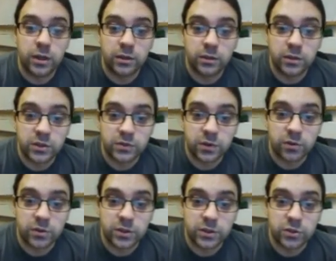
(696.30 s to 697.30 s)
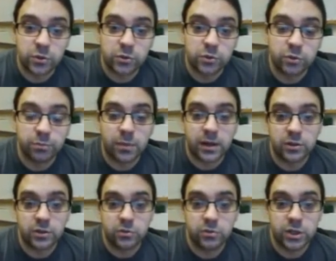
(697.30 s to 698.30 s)
uh, as far as the total
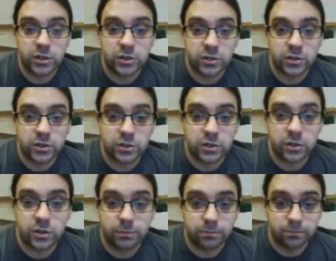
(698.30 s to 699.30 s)
magnitude change is concerned.